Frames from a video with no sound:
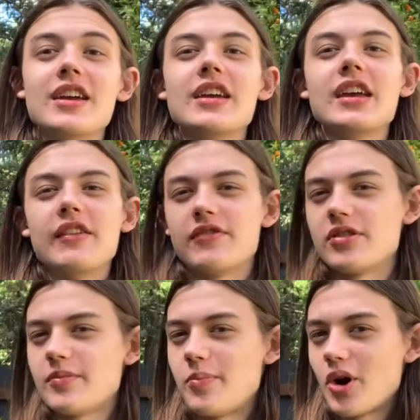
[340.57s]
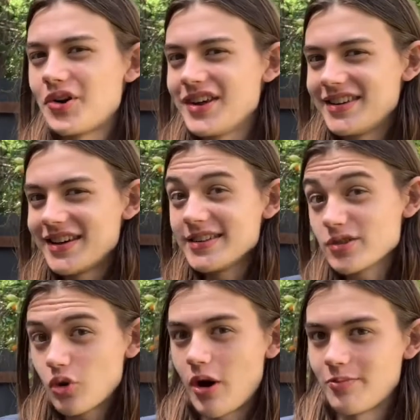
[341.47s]
if the party does
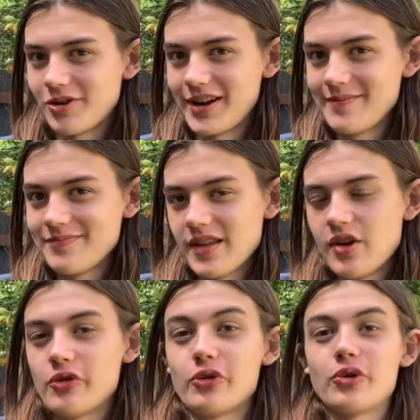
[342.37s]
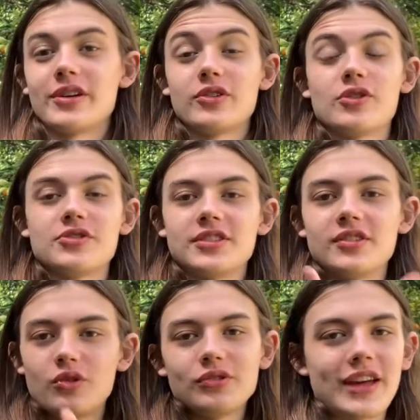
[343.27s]
cooperate, or encouraging the
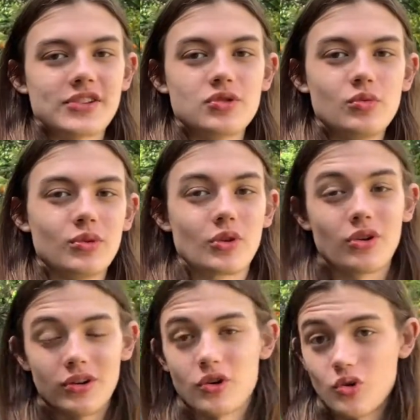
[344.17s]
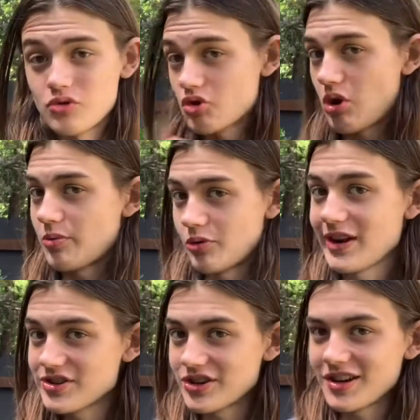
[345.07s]
hold action will encourage
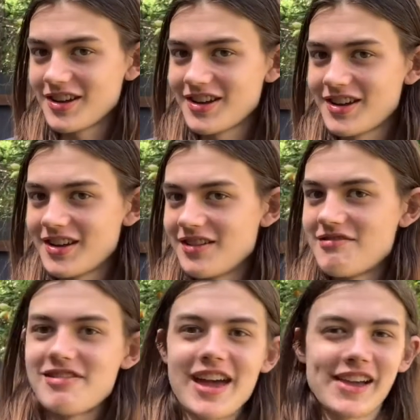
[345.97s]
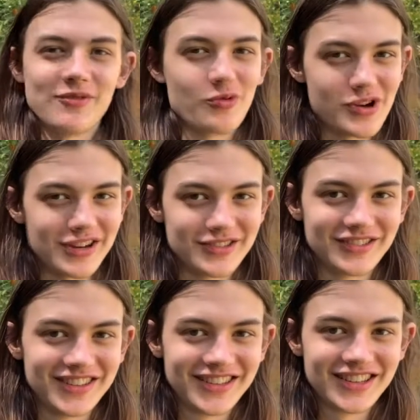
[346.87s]
cooperation, then, well,
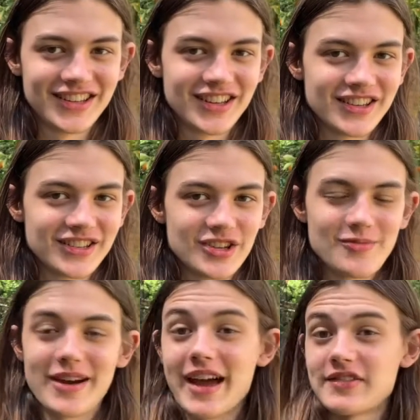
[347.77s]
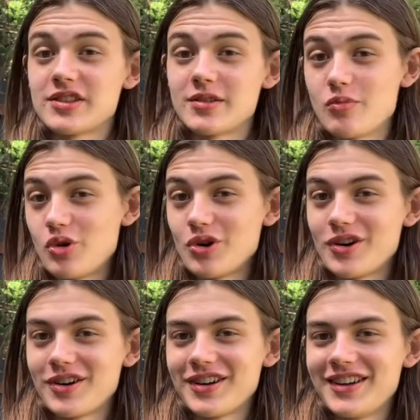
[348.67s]
you might have something more
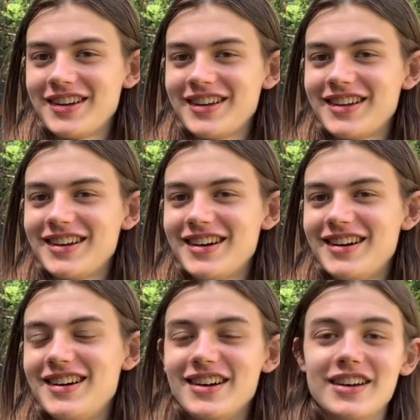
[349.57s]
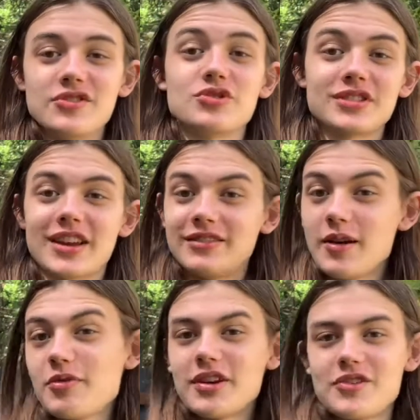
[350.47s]
interesting and
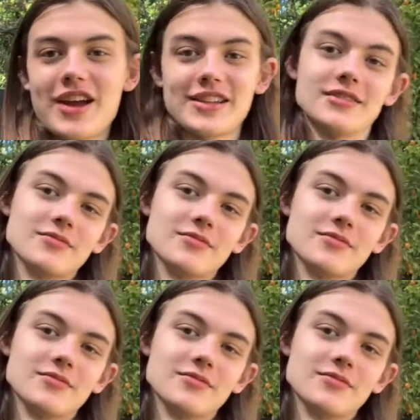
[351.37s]
elaborate on your hands.